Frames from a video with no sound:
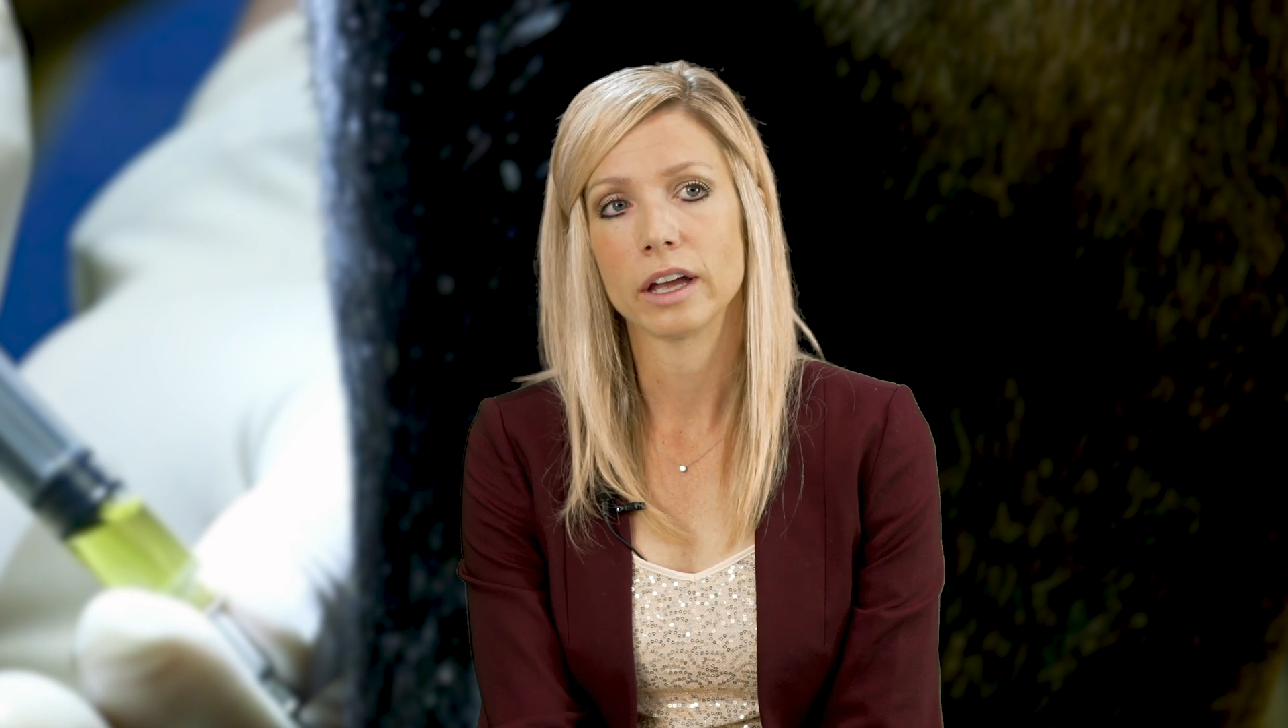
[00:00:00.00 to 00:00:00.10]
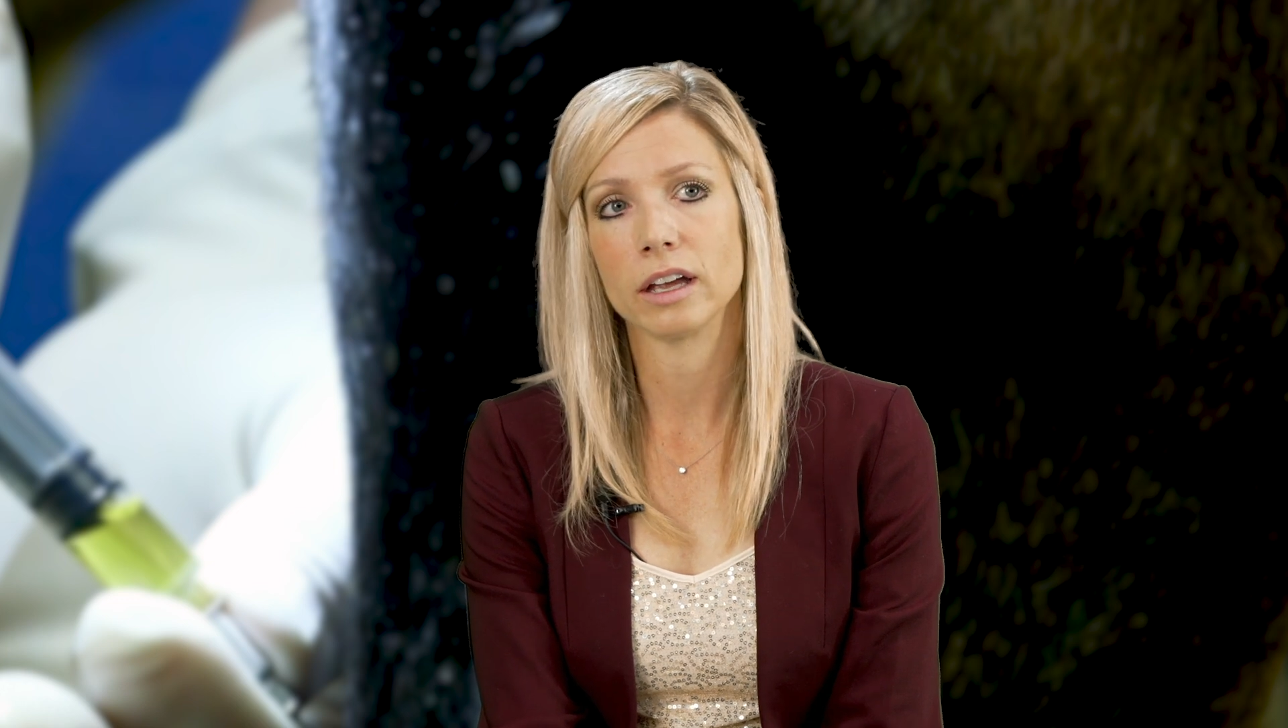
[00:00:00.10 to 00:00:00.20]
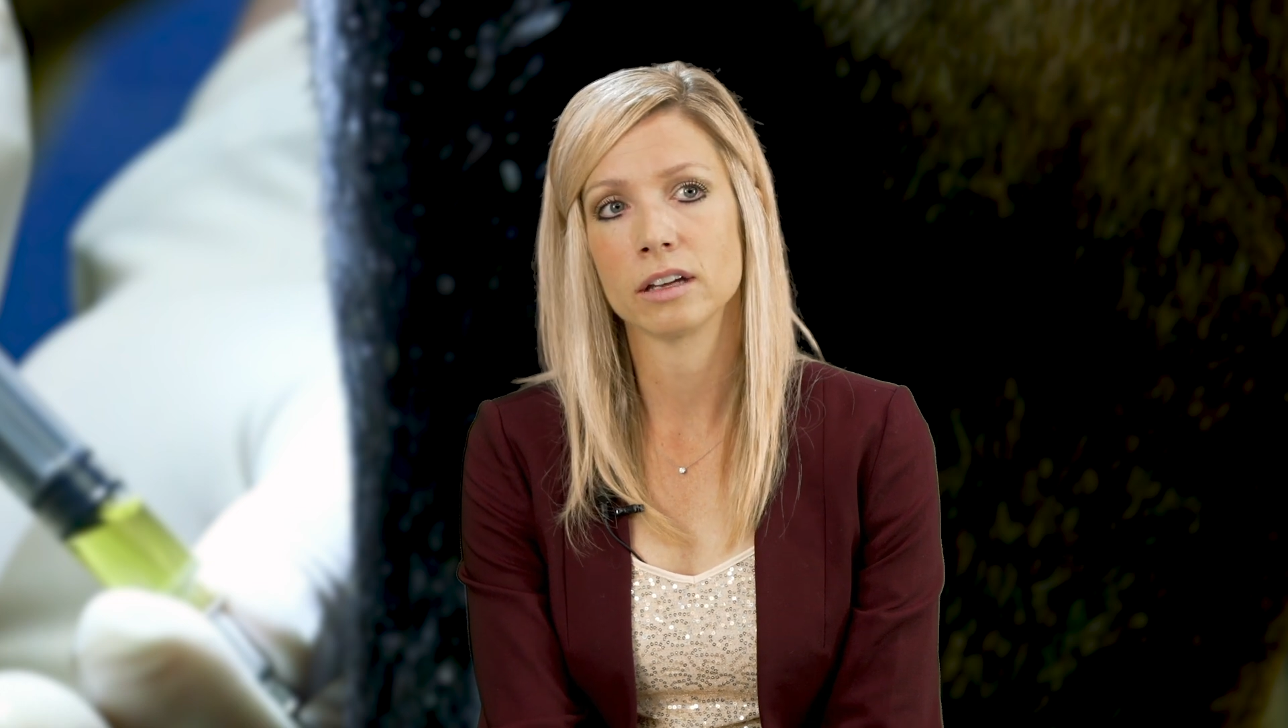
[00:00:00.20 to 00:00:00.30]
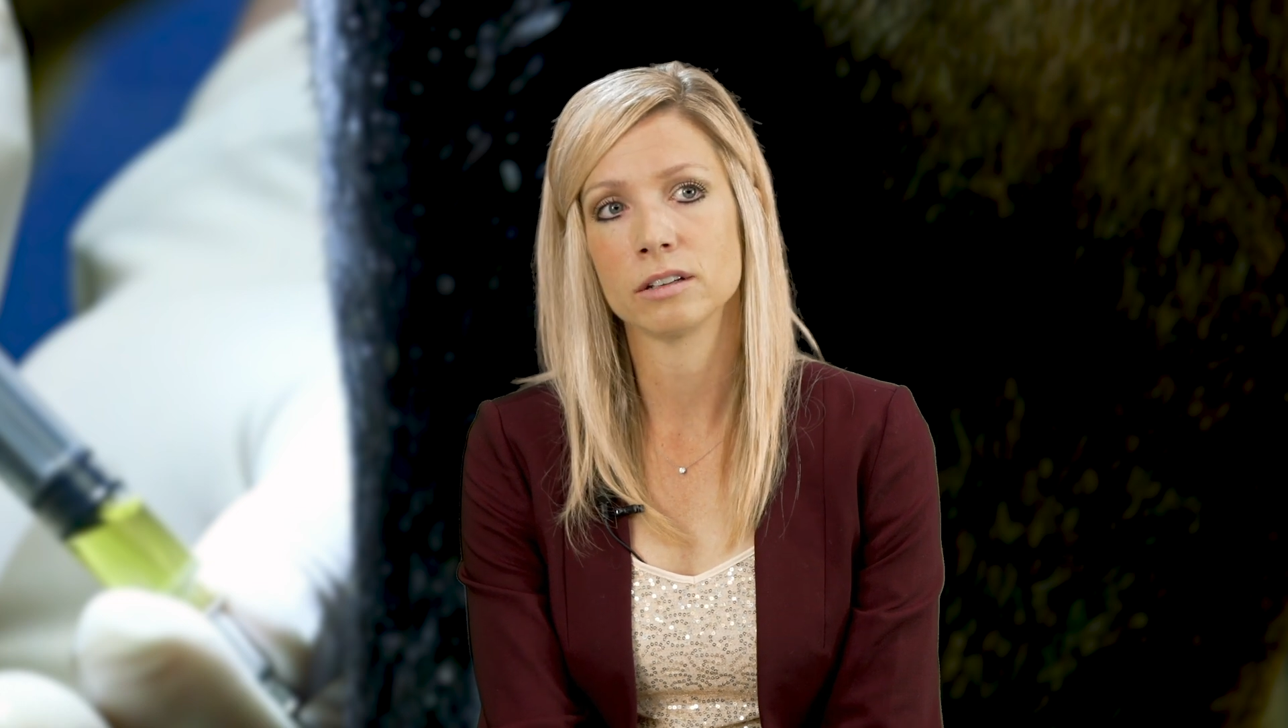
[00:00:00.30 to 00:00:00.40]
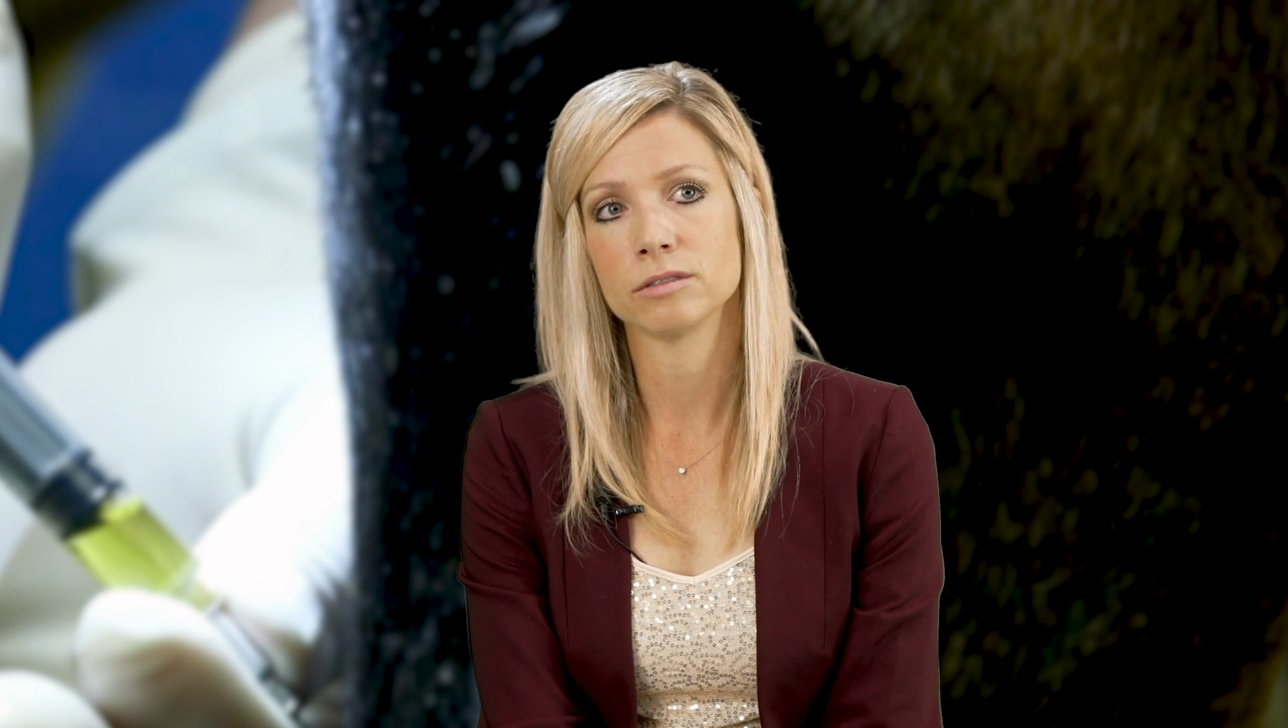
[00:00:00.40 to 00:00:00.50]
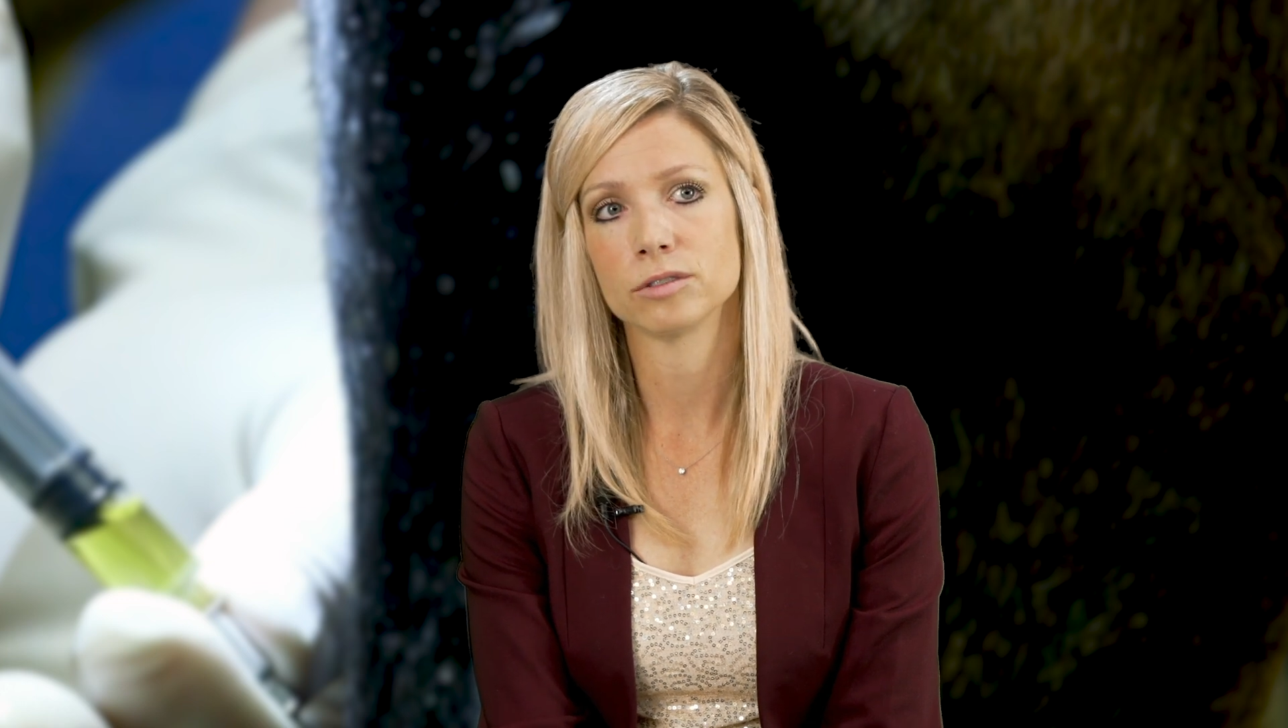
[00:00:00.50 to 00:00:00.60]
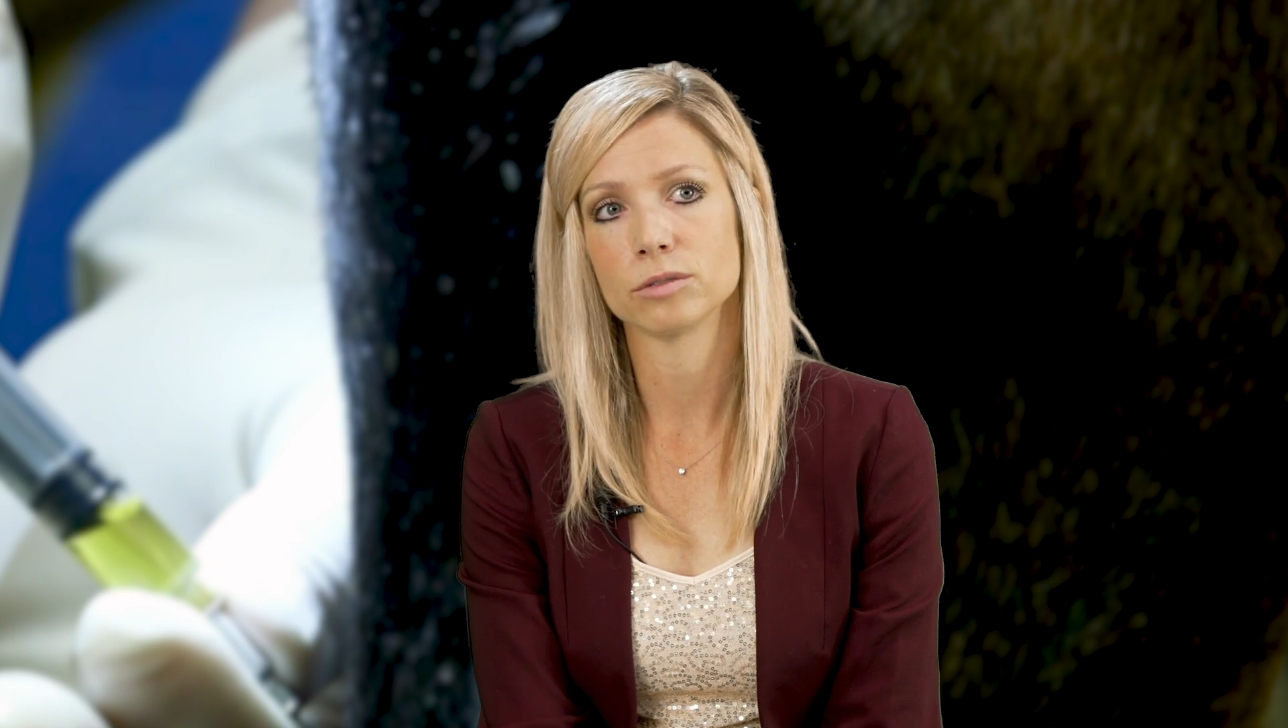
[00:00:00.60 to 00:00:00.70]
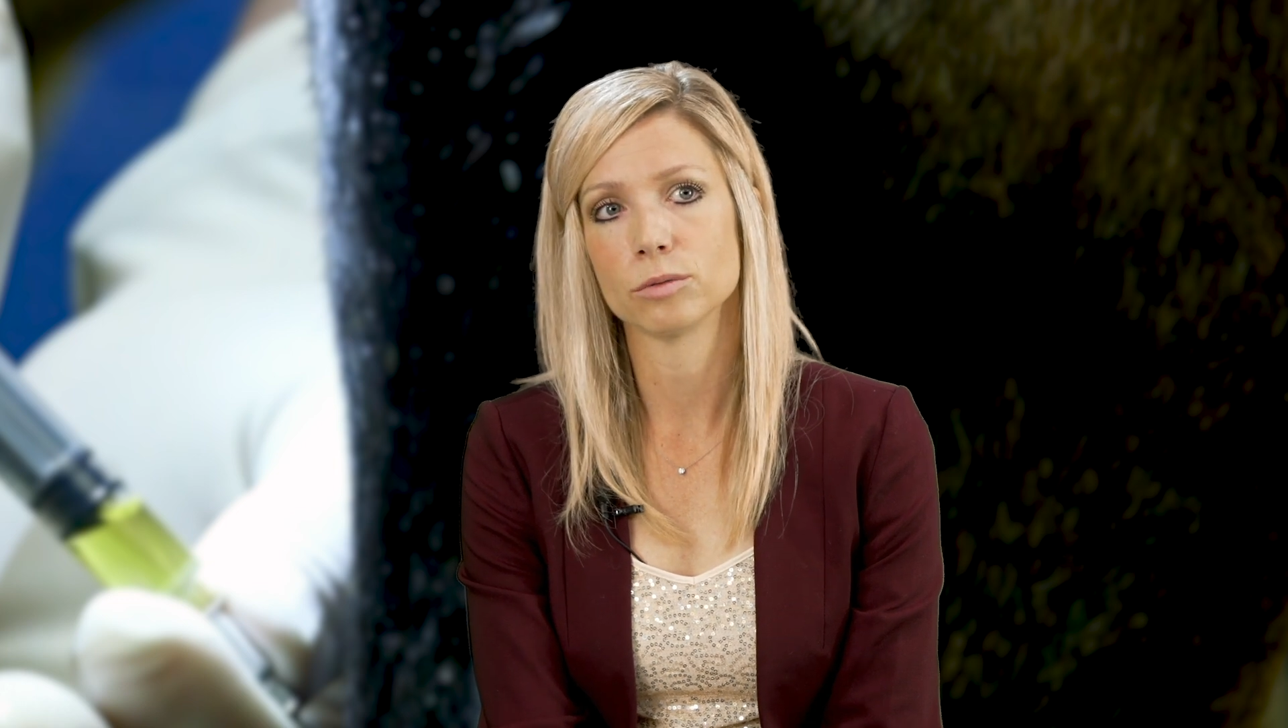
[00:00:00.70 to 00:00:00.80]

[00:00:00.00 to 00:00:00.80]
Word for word: And